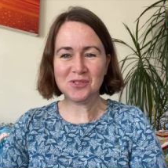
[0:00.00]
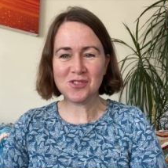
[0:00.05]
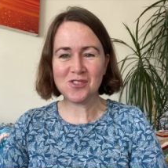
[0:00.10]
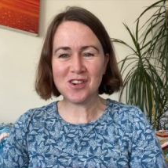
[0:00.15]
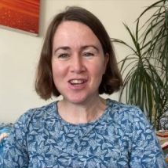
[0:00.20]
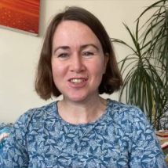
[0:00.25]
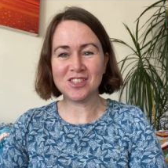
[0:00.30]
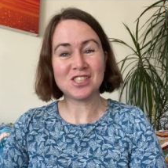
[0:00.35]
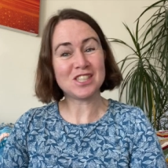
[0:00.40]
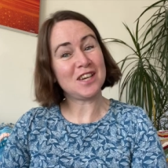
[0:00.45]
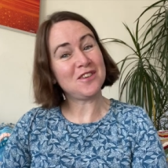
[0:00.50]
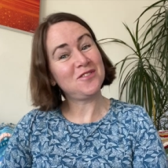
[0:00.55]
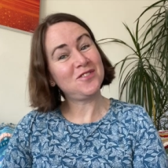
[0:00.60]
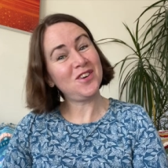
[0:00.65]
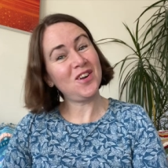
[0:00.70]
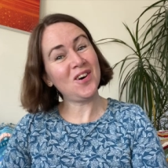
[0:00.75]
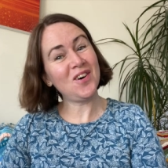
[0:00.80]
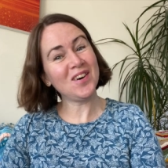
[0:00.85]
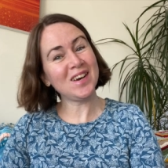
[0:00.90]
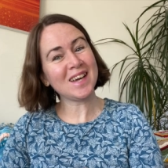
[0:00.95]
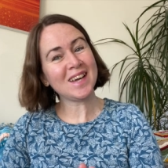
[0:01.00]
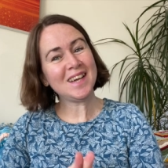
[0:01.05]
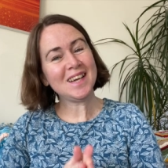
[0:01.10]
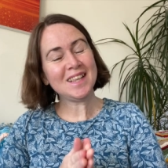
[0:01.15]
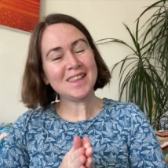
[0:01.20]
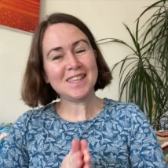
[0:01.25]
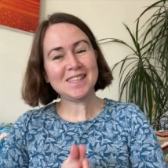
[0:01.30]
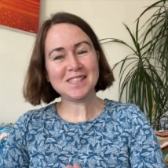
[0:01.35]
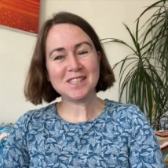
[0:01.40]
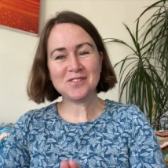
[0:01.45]
Crochet vlog.
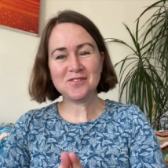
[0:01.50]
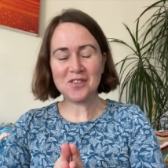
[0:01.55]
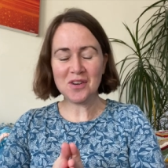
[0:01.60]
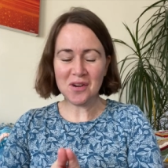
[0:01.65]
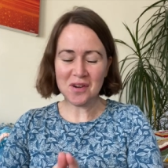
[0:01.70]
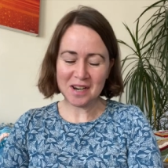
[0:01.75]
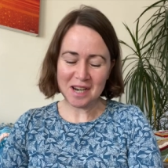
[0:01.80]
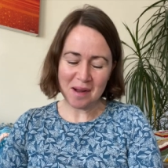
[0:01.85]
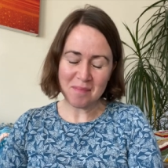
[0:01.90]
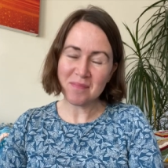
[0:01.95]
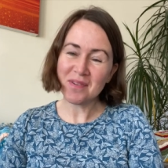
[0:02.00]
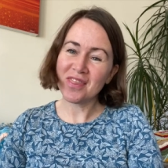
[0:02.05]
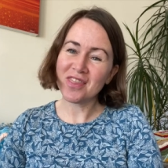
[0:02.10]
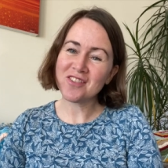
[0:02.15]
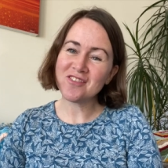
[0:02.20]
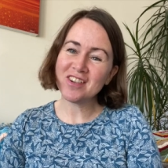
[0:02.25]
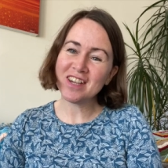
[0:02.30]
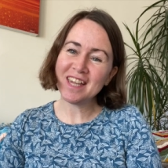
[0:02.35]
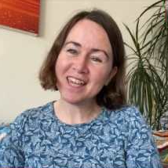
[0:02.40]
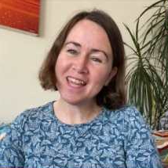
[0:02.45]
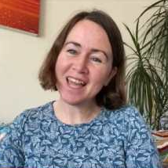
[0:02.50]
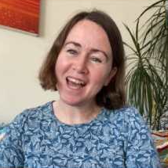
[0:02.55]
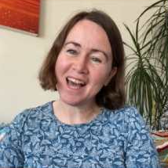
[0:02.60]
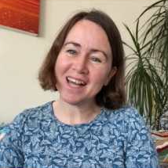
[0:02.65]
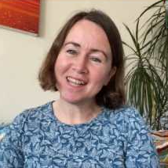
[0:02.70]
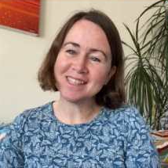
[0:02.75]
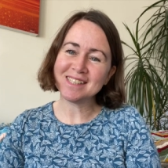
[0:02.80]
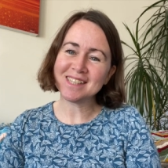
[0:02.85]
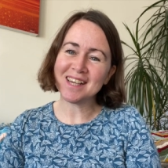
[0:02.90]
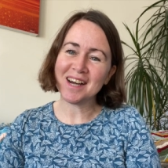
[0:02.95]
This is vlog number 3
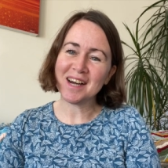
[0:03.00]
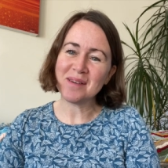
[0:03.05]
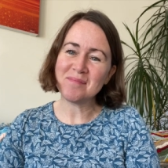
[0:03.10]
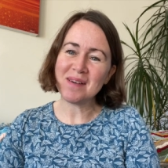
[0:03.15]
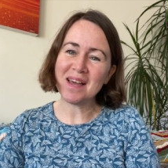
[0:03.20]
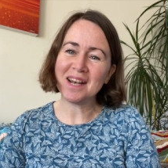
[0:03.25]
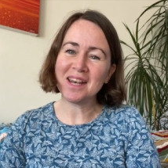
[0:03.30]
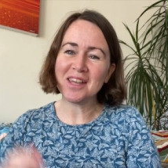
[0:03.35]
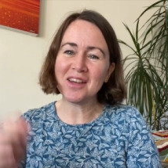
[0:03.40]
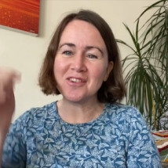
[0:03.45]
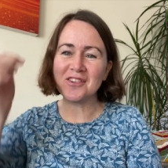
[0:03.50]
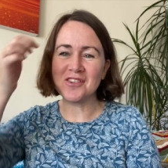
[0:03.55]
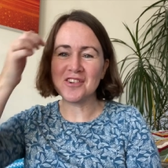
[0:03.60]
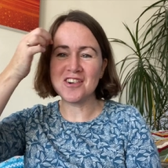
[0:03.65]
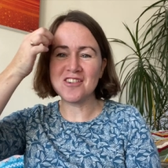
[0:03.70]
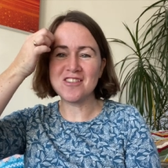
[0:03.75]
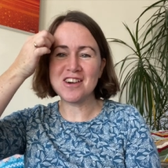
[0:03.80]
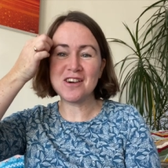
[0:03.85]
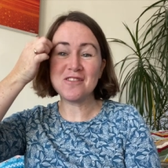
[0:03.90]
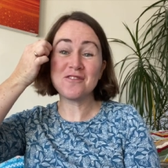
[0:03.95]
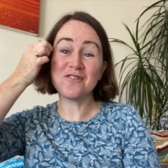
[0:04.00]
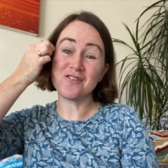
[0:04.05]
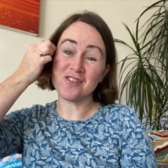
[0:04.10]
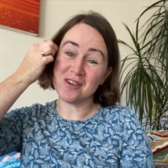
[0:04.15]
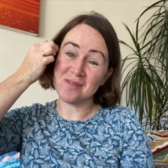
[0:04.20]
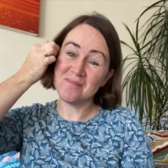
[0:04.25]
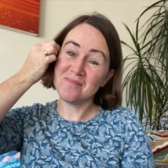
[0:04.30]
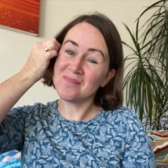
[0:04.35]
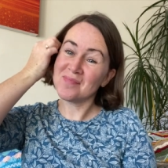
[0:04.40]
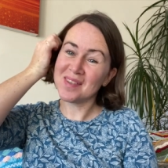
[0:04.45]
and I'm Eleonora
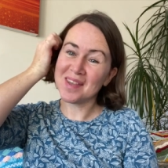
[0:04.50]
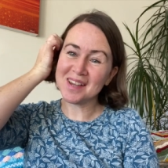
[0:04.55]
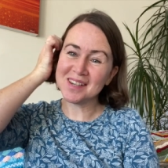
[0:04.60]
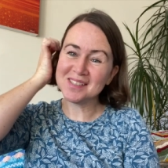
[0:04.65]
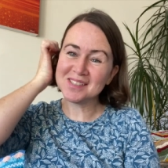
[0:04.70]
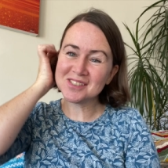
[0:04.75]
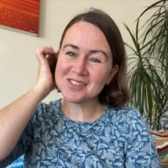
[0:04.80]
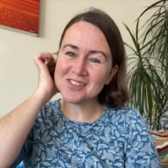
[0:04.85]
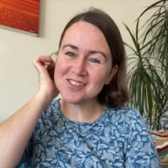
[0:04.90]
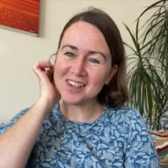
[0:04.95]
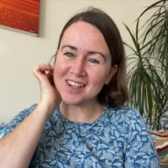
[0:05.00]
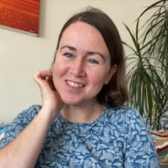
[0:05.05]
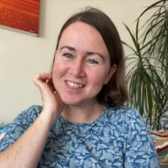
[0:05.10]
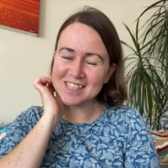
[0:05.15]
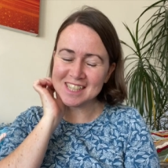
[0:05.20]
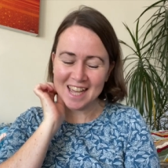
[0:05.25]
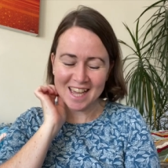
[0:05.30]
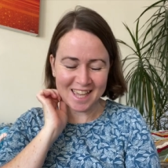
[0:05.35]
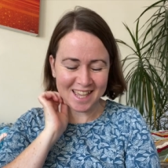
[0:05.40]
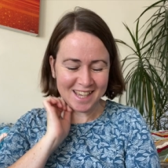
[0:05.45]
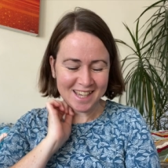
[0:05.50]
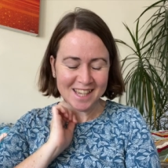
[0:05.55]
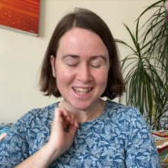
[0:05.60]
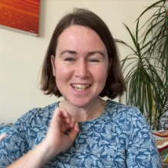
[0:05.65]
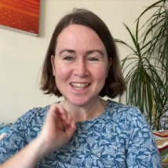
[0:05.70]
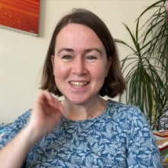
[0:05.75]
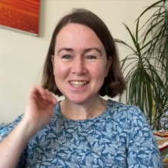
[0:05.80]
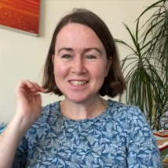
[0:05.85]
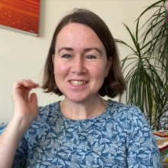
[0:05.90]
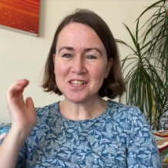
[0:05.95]
from Coastal Crochet.
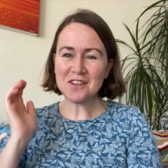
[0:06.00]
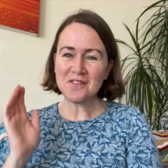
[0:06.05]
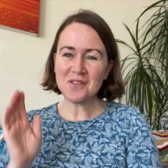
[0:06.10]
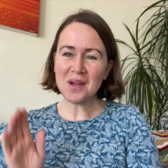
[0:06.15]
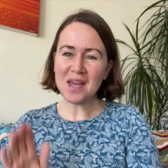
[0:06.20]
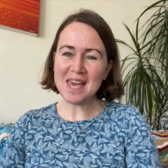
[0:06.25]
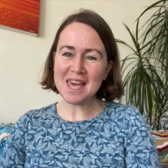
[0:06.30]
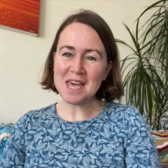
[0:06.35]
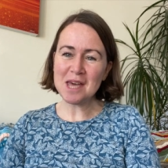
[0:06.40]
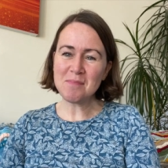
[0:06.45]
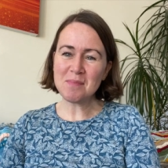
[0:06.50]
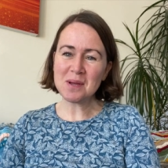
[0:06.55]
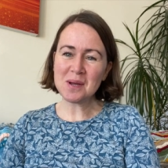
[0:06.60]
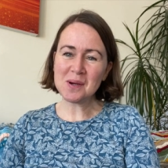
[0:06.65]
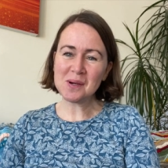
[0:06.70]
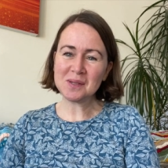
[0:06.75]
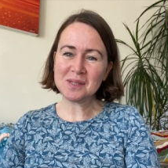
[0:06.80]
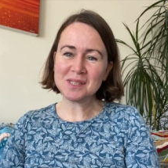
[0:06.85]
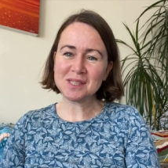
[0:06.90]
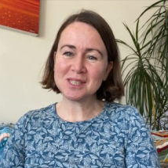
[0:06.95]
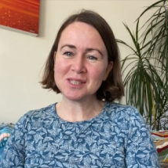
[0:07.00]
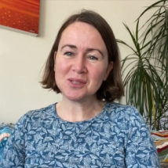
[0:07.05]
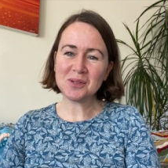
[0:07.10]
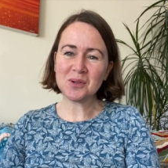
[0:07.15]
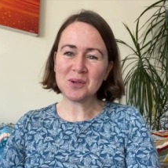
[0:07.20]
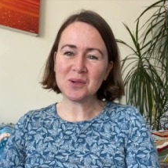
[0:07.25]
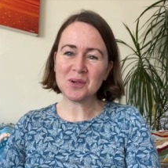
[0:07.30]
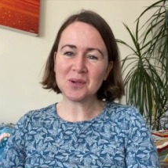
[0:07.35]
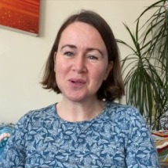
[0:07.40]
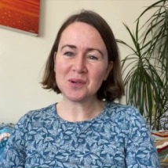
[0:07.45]
So if you're here because
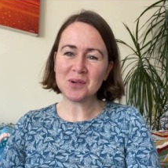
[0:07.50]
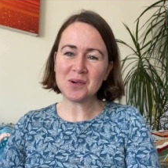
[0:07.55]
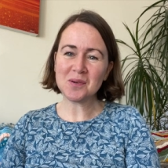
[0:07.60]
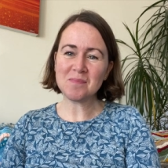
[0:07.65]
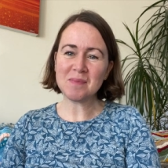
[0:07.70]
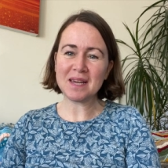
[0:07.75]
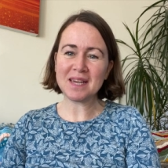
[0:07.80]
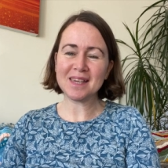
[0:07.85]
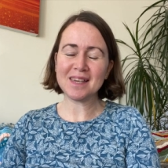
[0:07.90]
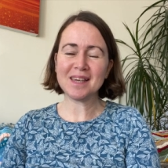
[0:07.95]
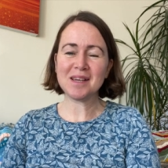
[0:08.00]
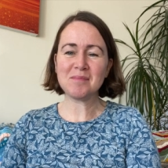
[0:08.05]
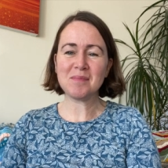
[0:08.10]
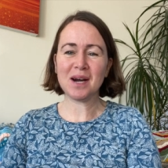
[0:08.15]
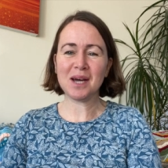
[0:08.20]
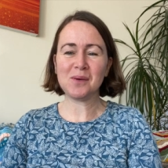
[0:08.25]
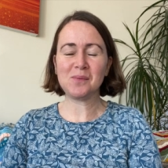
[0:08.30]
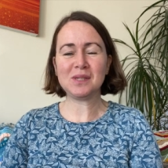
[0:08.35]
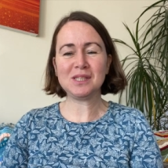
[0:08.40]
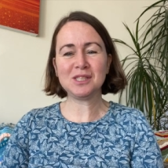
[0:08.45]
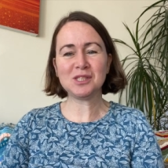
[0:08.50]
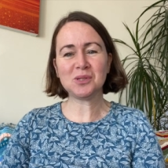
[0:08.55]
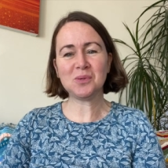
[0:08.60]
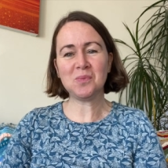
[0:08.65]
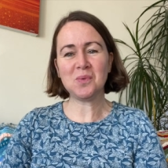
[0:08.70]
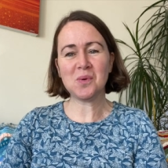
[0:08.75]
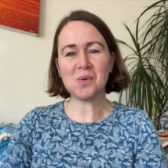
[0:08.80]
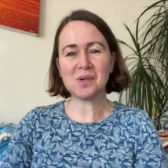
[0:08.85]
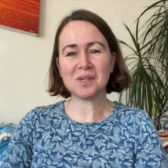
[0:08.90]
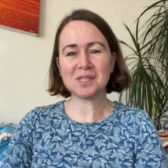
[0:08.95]
you're making my winter
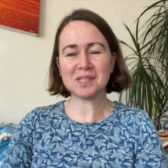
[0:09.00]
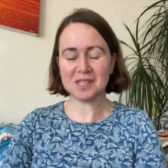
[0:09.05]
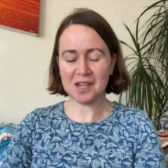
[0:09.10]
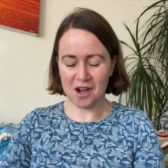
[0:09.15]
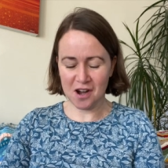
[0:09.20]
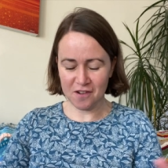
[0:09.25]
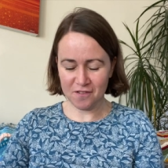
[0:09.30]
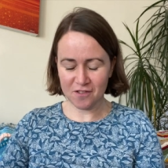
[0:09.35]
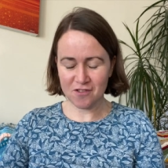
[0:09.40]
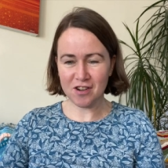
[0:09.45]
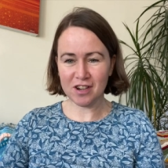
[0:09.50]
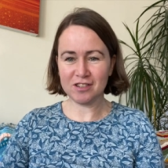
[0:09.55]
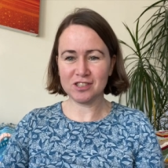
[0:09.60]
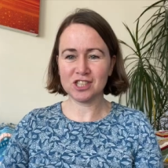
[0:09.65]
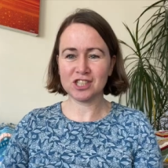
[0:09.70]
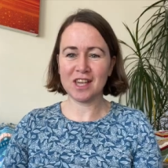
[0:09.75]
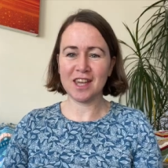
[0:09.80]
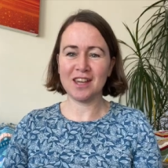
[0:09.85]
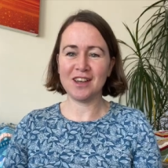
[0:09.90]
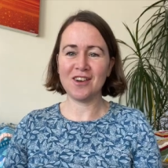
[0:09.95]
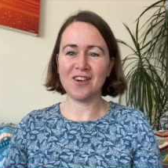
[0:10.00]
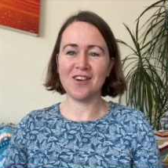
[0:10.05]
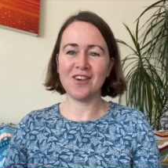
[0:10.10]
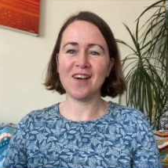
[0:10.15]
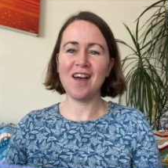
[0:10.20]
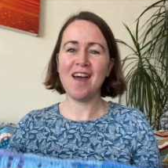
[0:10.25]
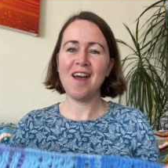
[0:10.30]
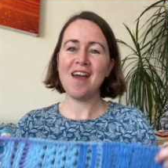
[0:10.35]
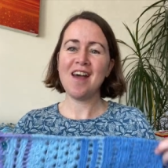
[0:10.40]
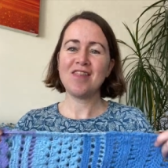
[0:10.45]
walk scarf crochet
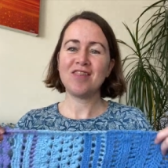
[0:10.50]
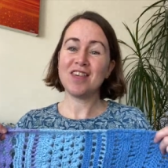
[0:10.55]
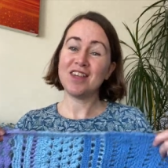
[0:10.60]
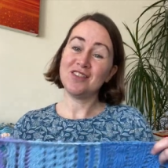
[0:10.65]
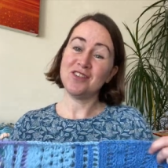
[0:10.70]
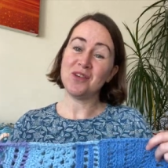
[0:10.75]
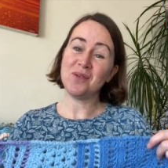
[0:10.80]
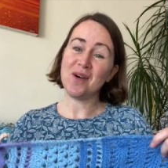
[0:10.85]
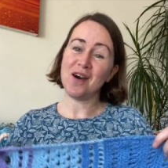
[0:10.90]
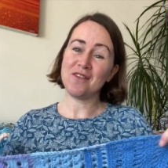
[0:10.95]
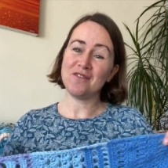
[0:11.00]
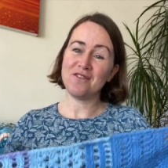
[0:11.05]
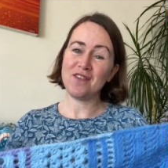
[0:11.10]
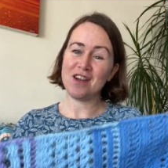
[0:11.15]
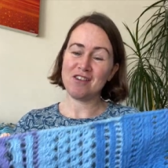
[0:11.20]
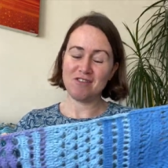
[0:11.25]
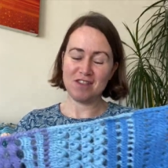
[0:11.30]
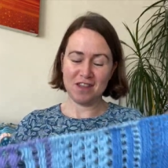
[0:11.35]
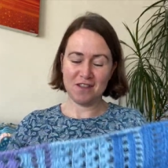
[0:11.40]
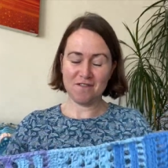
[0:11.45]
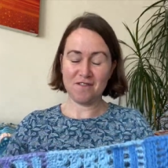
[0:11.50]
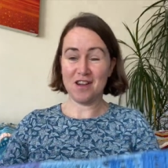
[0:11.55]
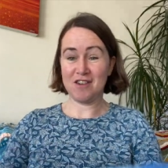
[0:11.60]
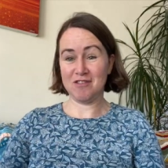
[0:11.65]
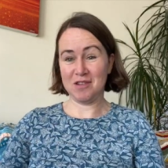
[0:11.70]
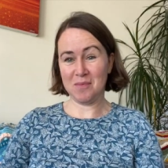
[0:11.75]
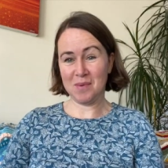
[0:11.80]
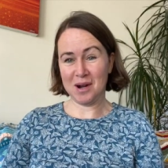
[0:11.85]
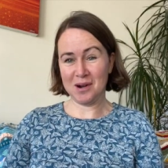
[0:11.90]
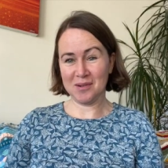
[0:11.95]
along, then you are very,
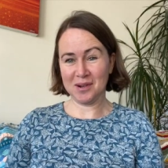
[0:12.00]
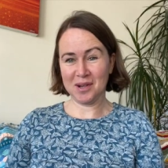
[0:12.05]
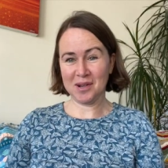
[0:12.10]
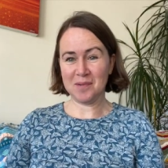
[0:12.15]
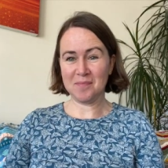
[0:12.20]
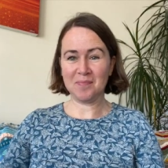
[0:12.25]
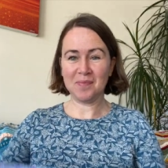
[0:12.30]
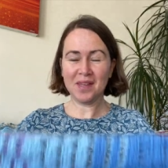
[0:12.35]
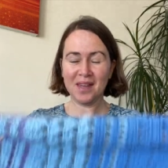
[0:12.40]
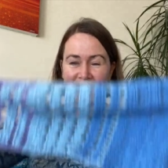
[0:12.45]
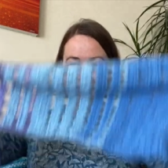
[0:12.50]
very welcome.